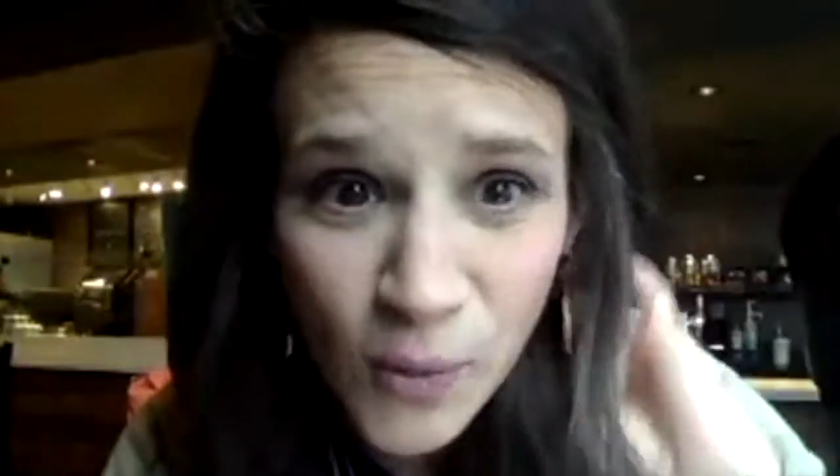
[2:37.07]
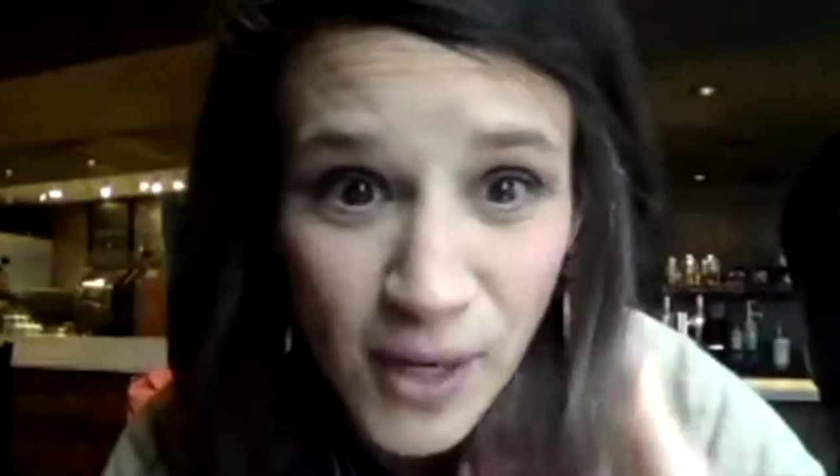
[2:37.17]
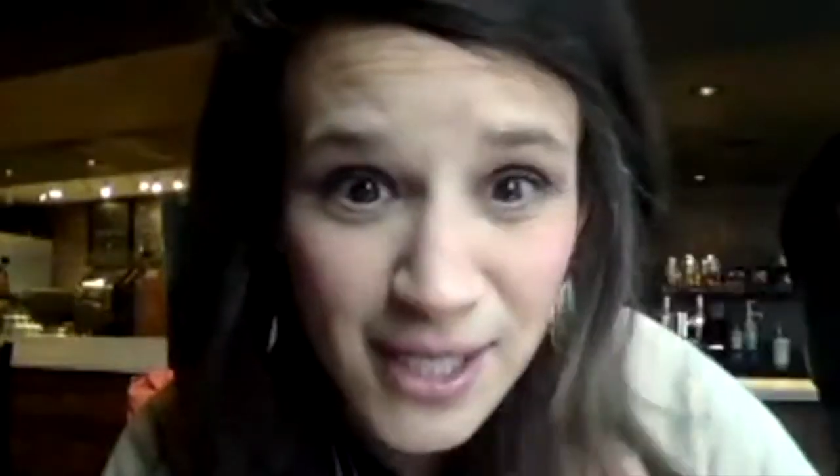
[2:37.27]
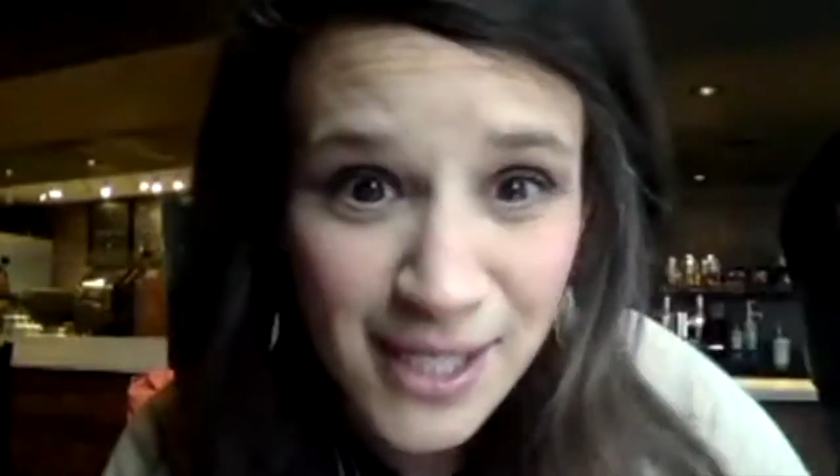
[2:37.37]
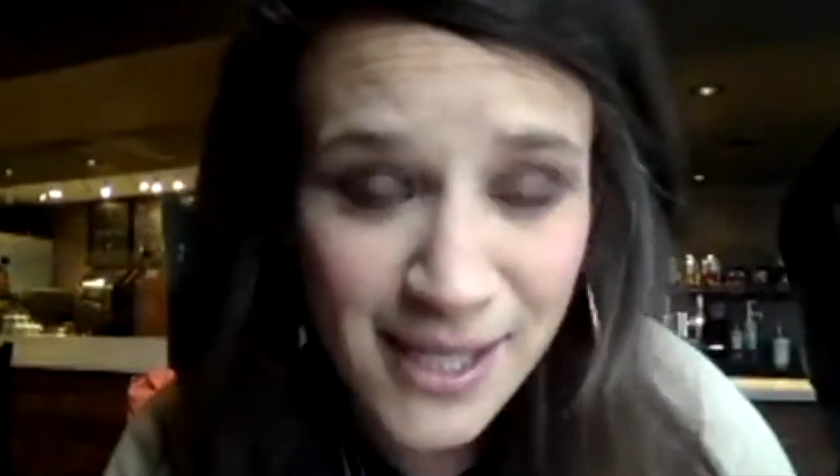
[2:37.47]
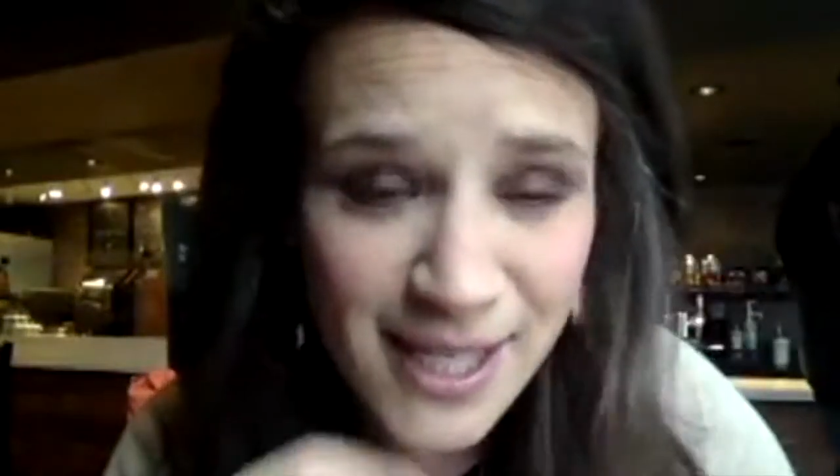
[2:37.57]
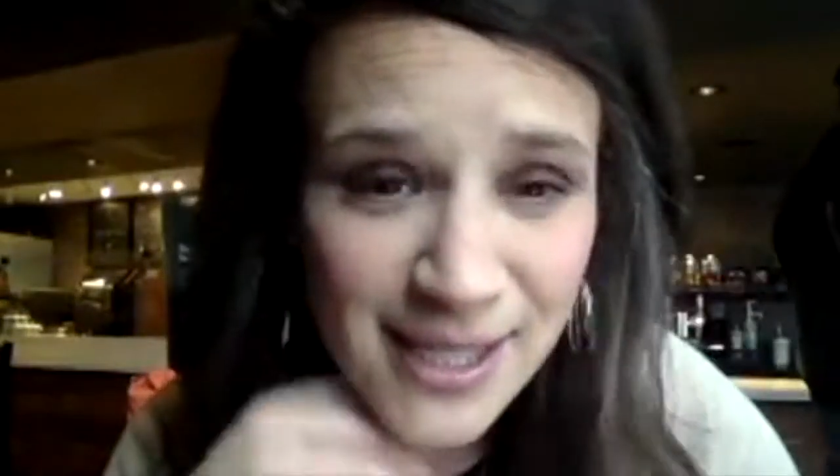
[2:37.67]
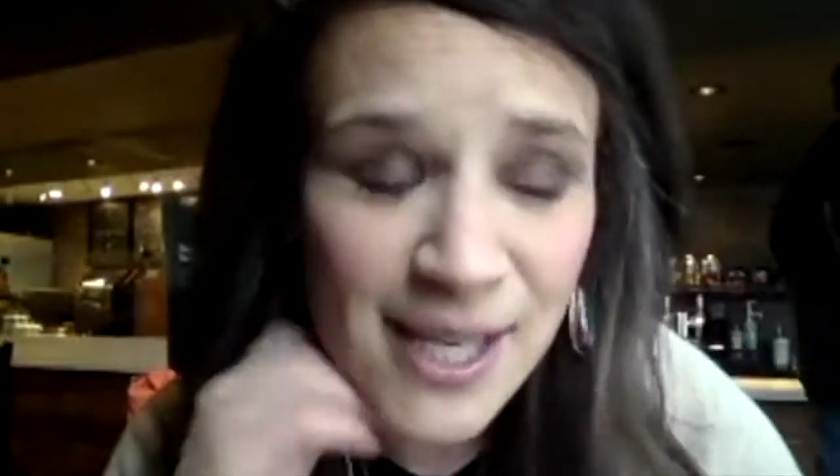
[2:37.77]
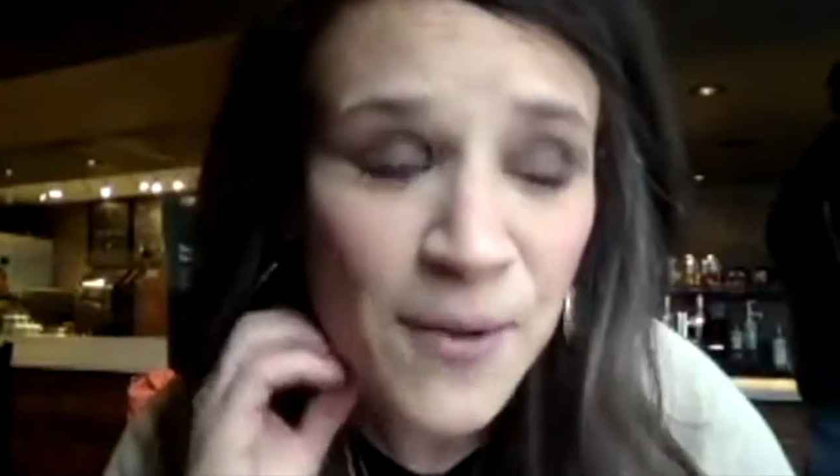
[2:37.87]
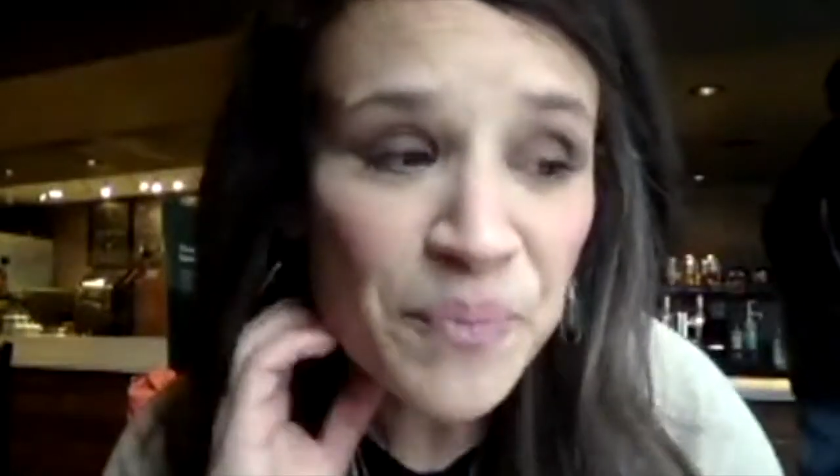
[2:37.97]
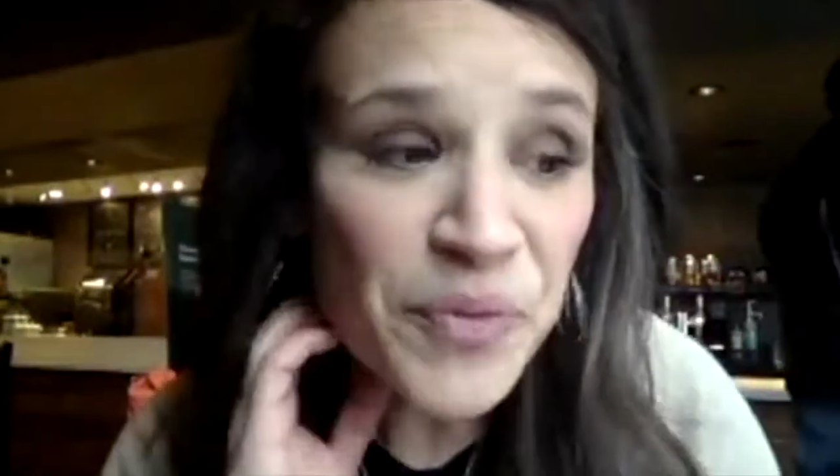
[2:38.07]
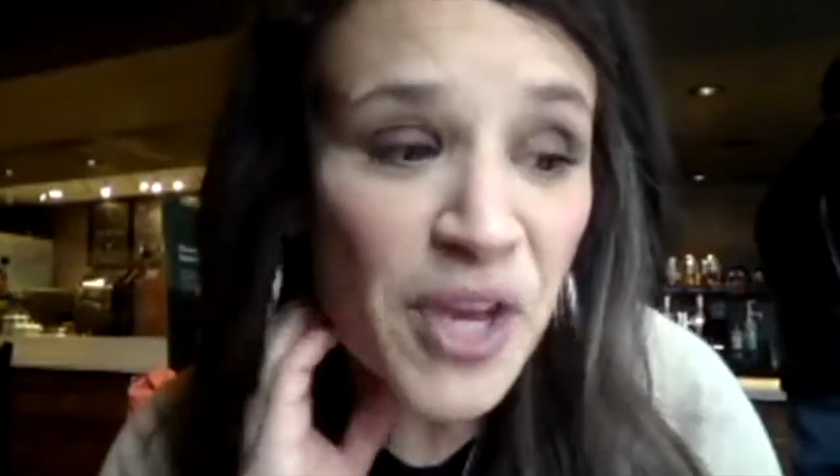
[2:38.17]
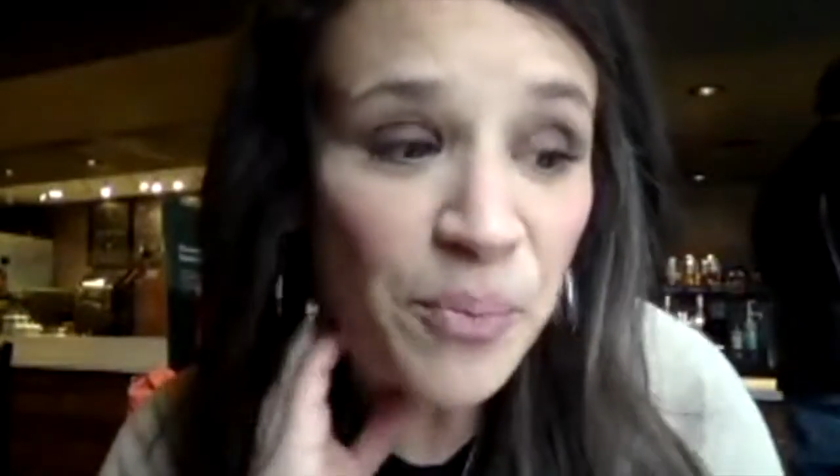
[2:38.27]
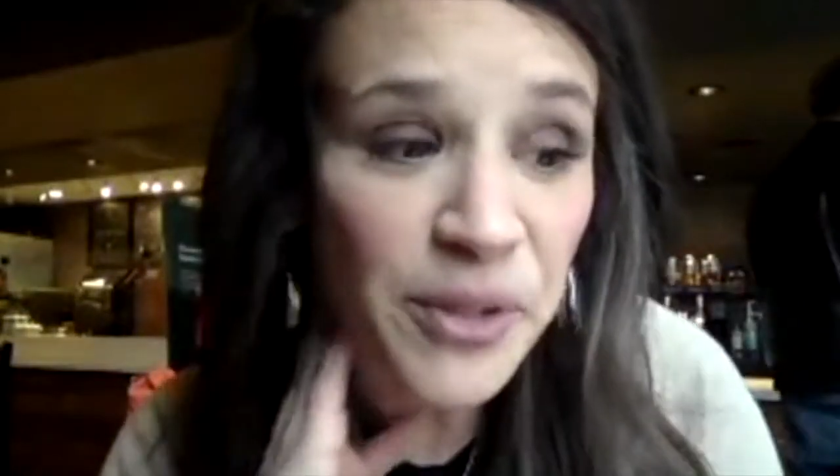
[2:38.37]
ago when I did this.